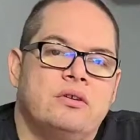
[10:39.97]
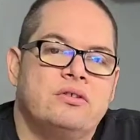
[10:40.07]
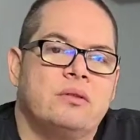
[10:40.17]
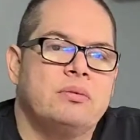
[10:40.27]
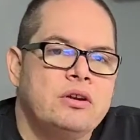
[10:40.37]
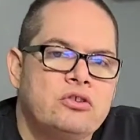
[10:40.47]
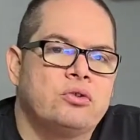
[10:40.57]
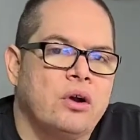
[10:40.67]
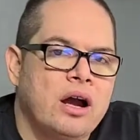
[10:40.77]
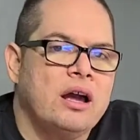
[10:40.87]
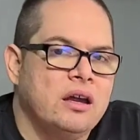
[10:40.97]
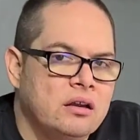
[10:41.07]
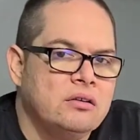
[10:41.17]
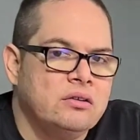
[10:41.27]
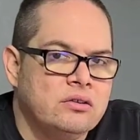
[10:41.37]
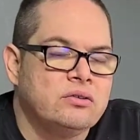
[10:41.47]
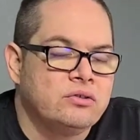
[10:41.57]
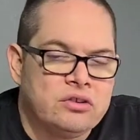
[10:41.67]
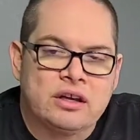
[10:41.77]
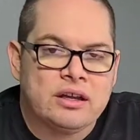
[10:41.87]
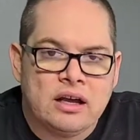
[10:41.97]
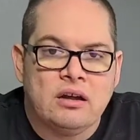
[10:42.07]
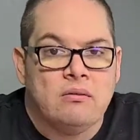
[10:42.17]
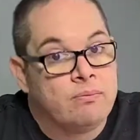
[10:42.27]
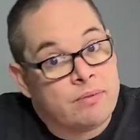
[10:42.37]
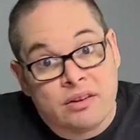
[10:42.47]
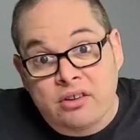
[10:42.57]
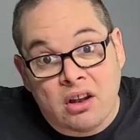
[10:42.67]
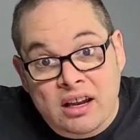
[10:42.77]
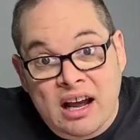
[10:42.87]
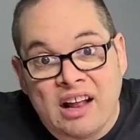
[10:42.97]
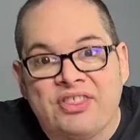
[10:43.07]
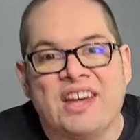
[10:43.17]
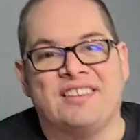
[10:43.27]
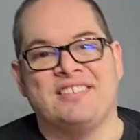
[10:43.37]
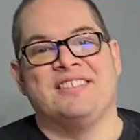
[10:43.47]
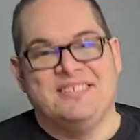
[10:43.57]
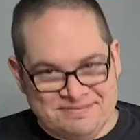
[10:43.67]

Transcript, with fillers: It's something to try, you know, so check it out. That's all I got. Thanks.